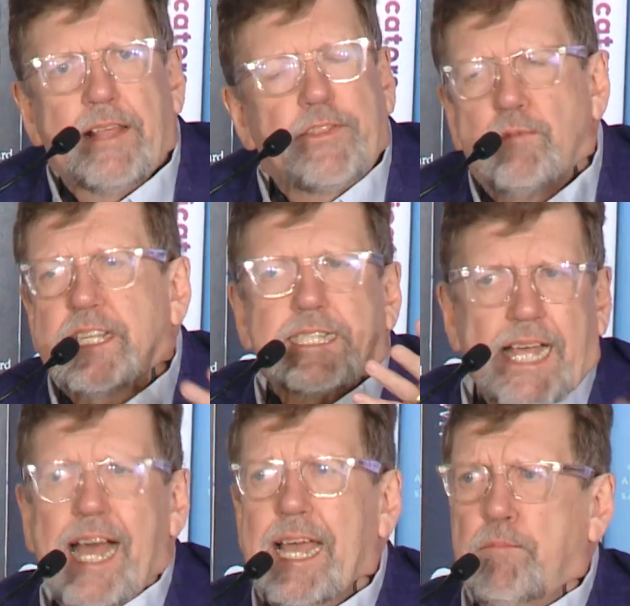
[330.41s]
There was a
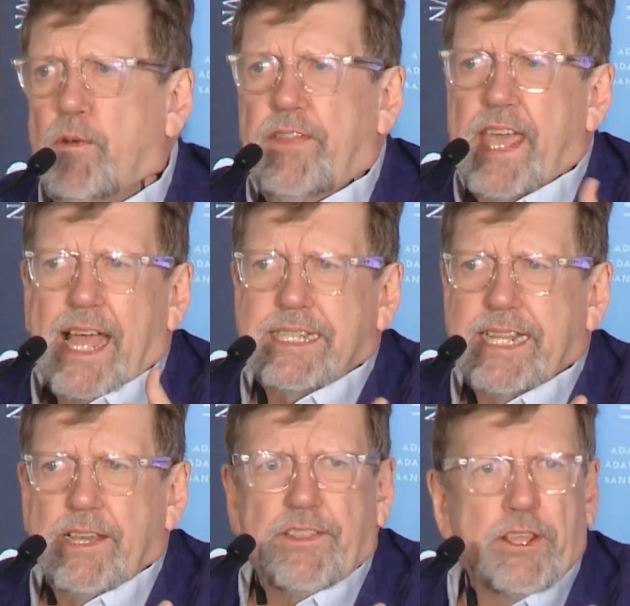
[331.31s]
time when the
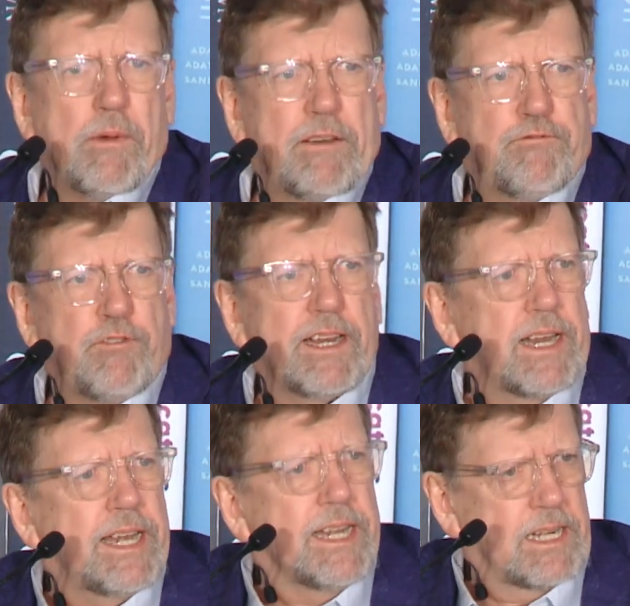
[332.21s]
idea that you had free
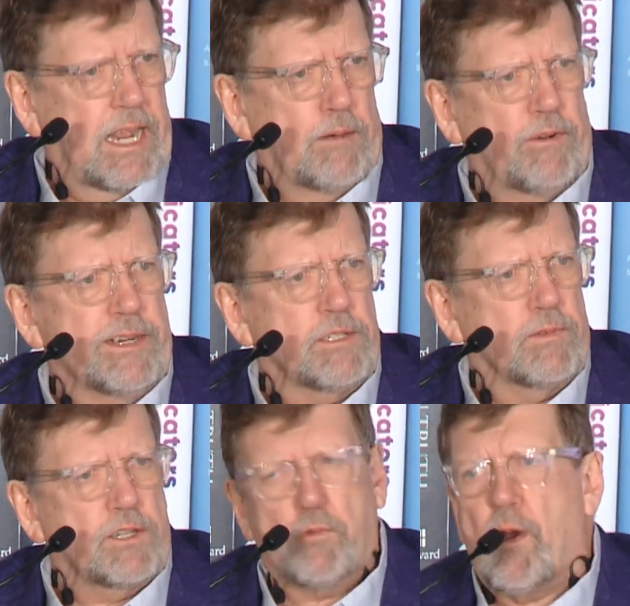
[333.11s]
lending libraries
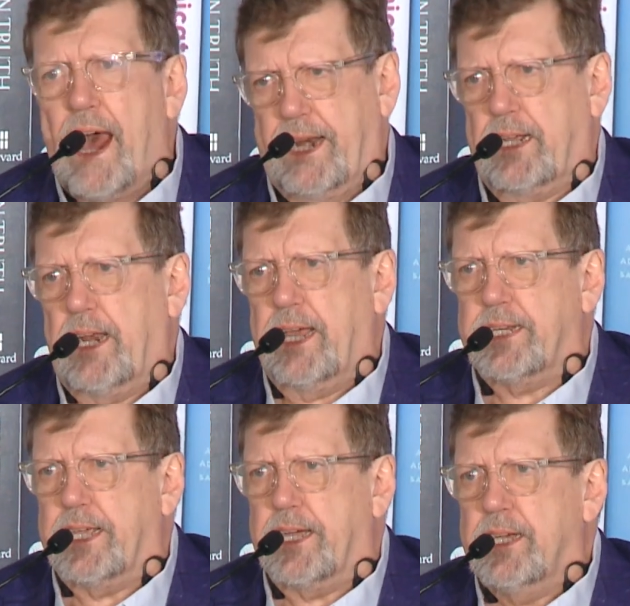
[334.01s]
was a radical
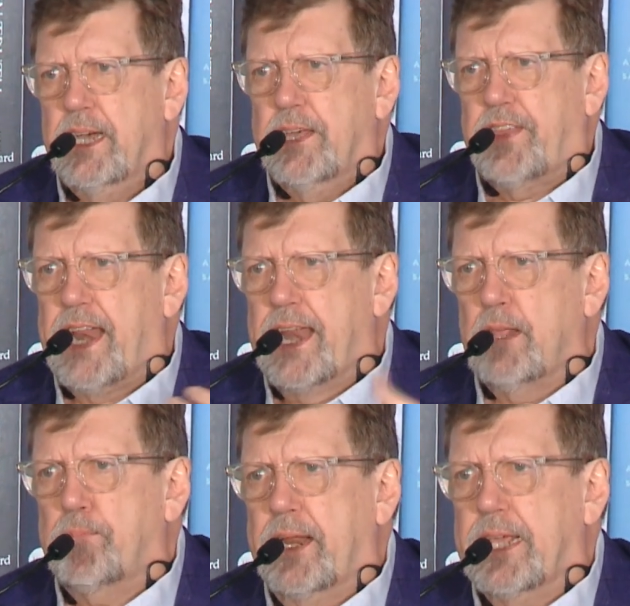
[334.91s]
idea, that
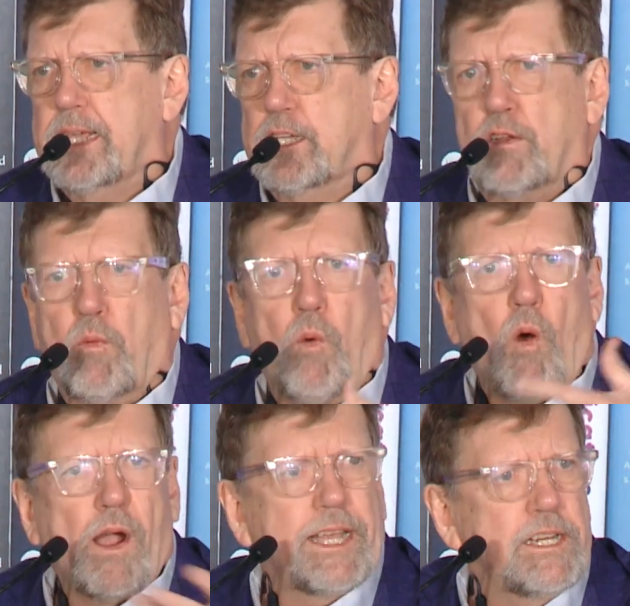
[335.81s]
anybody could
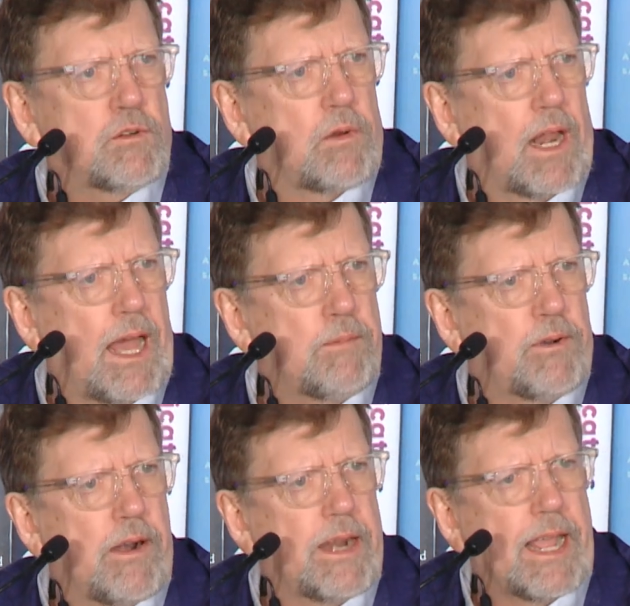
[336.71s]
walk into a
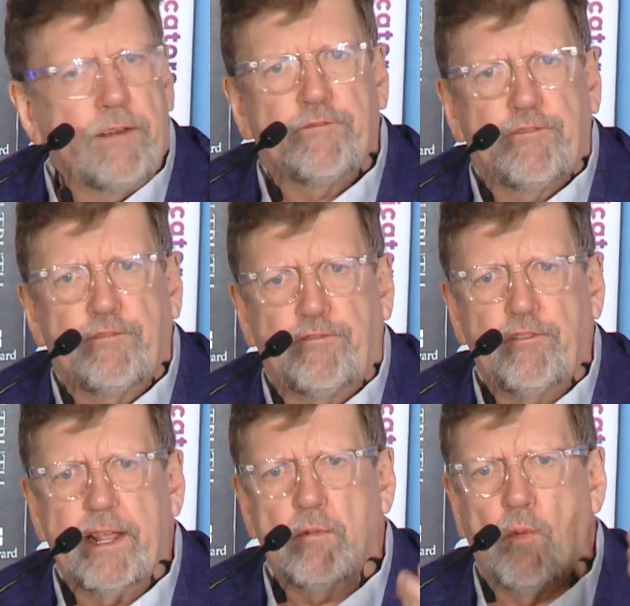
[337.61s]
library and for
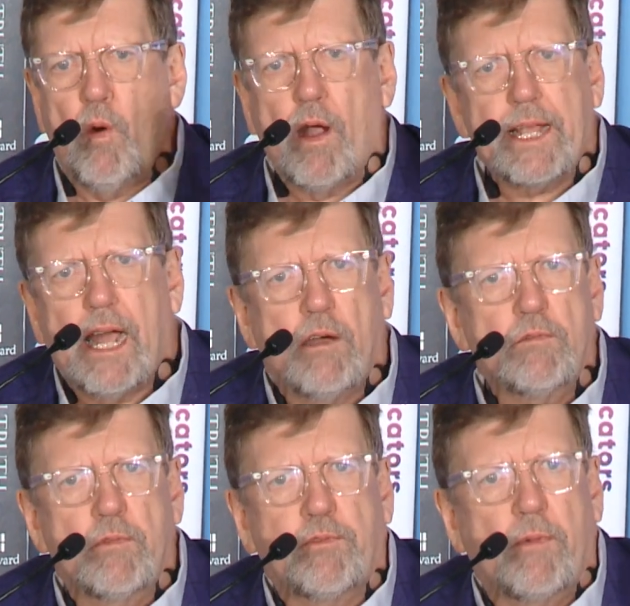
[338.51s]
free walk
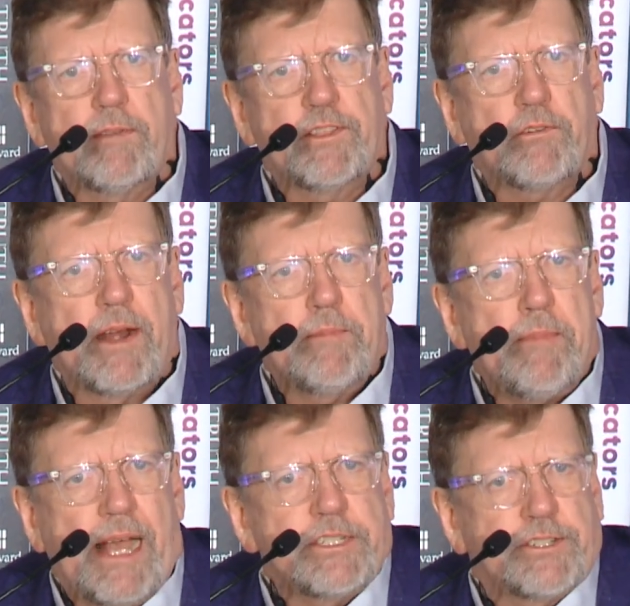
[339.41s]
out with one of the great
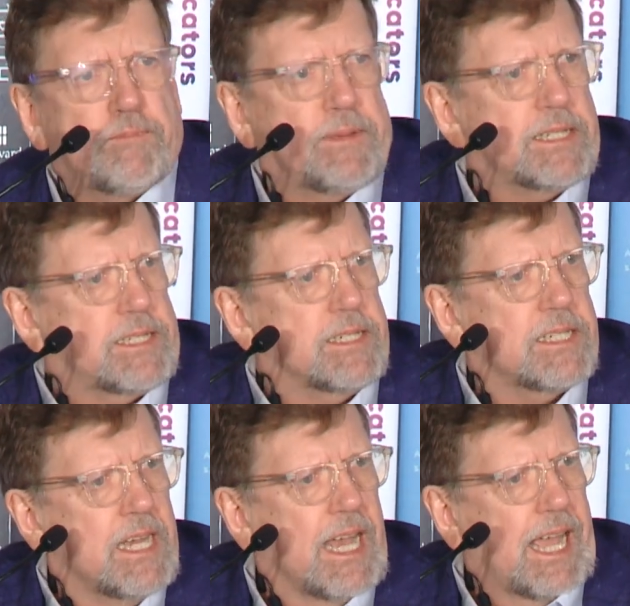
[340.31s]
masterpieces
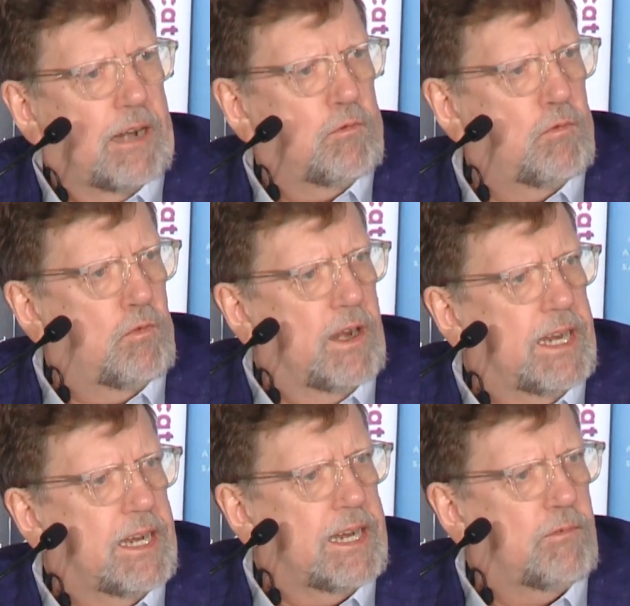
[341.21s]
and
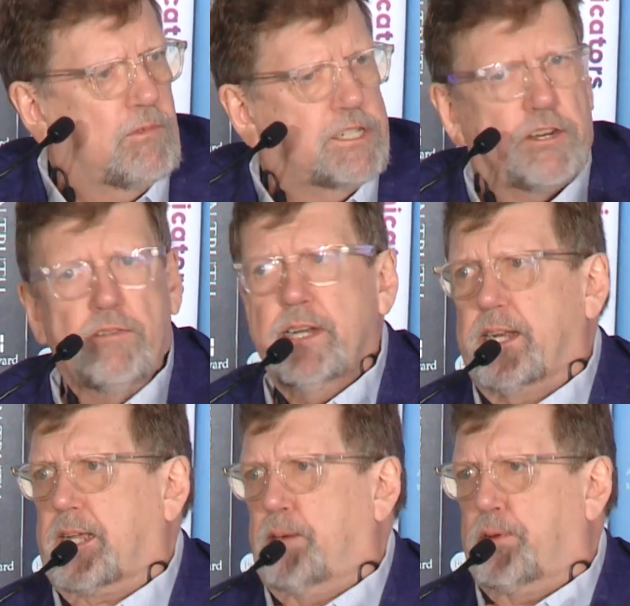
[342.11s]
read it and return it
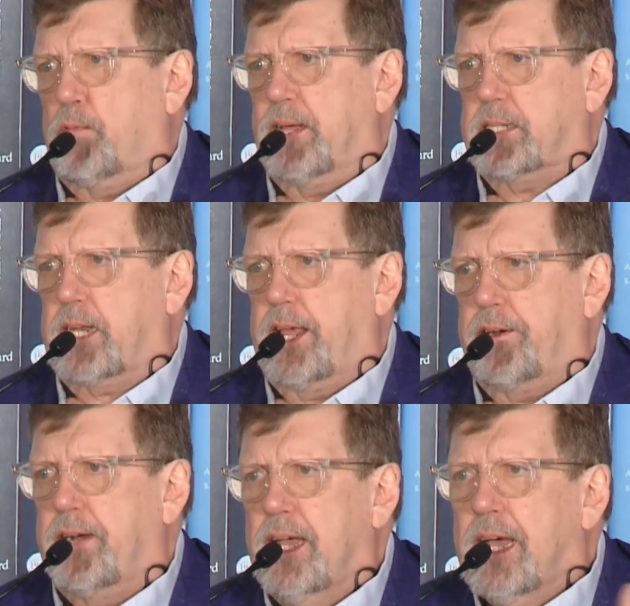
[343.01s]
a couple of weeks
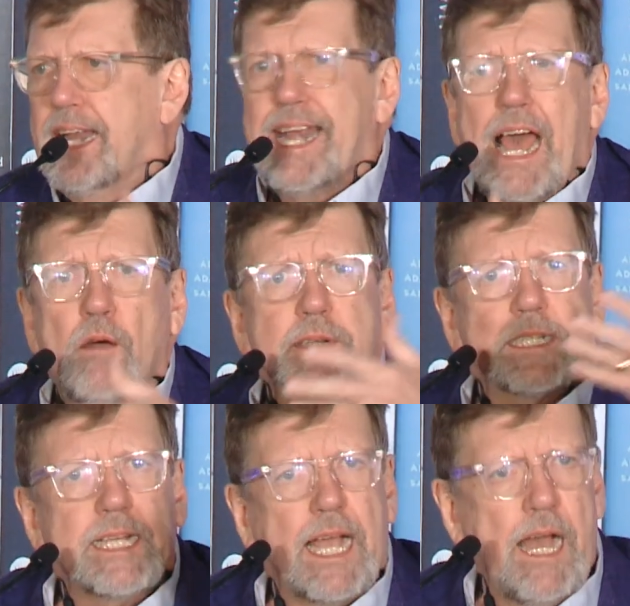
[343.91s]
later. Now it's
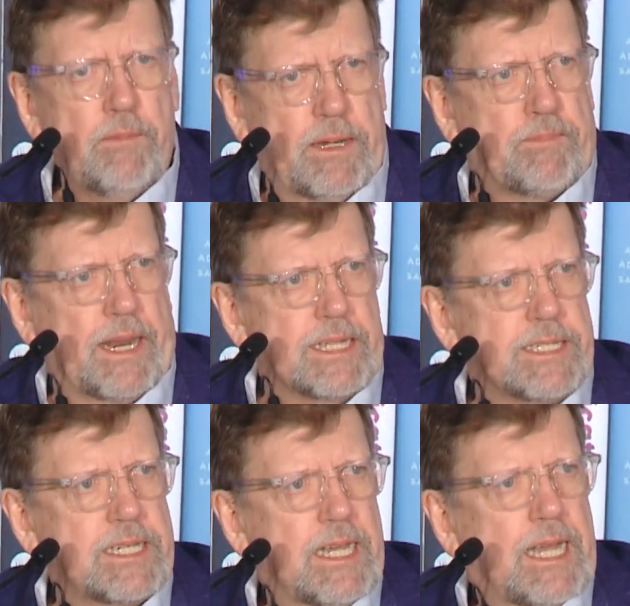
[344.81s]
a commonplace.